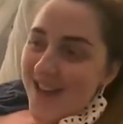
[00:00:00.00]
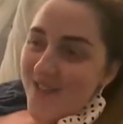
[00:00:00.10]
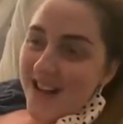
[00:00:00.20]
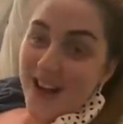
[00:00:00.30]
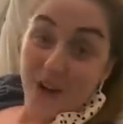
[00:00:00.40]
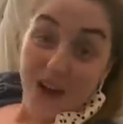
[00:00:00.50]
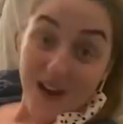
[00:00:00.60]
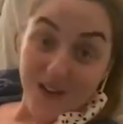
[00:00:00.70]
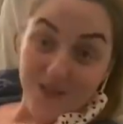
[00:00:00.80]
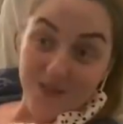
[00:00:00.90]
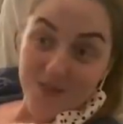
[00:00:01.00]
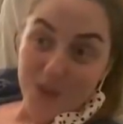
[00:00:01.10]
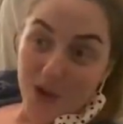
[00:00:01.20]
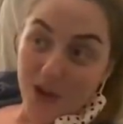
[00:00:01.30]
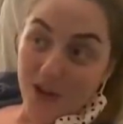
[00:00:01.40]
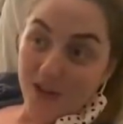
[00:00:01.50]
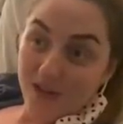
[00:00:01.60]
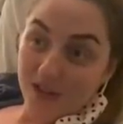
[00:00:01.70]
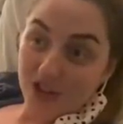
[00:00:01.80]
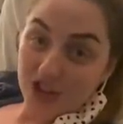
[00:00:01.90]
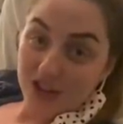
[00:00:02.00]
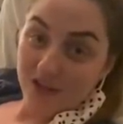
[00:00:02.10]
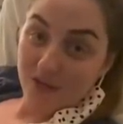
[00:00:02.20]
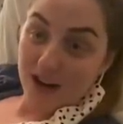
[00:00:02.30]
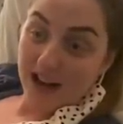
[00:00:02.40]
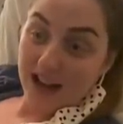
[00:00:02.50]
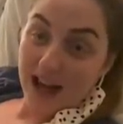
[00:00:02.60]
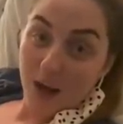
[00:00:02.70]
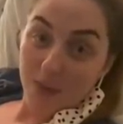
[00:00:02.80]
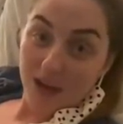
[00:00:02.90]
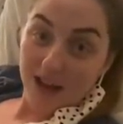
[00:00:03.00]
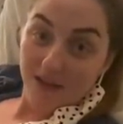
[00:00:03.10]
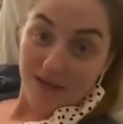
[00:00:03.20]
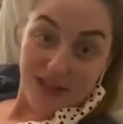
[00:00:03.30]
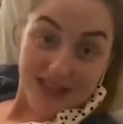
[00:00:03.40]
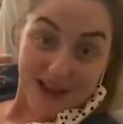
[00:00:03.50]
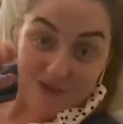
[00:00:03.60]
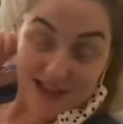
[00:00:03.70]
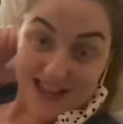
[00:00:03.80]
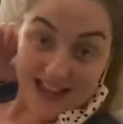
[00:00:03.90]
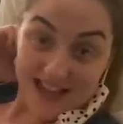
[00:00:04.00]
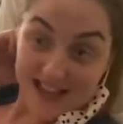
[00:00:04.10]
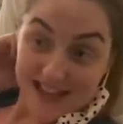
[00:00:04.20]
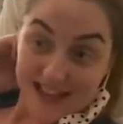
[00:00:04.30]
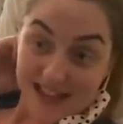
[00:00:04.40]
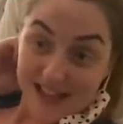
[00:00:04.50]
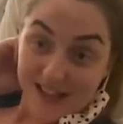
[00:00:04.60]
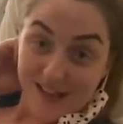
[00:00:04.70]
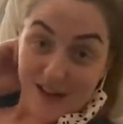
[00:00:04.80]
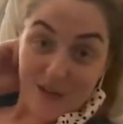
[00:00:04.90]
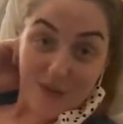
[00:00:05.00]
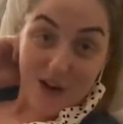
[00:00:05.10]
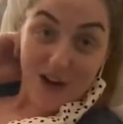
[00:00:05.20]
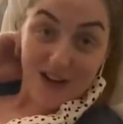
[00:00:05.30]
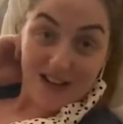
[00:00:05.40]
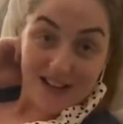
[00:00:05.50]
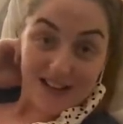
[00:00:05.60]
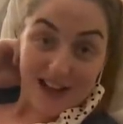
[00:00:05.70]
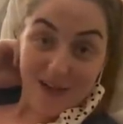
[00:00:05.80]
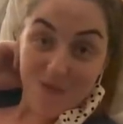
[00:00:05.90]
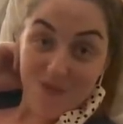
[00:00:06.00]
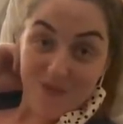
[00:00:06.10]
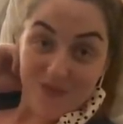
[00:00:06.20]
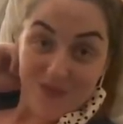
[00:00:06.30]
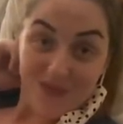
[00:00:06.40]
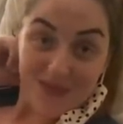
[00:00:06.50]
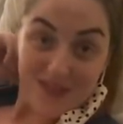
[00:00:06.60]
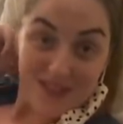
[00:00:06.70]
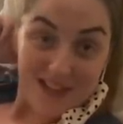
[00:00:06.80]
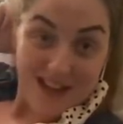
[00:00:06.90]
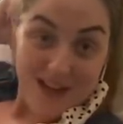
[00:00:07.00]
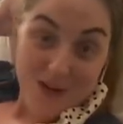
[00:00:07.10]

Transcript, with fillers: we go home. But she's really happy with everything so far. And so are we.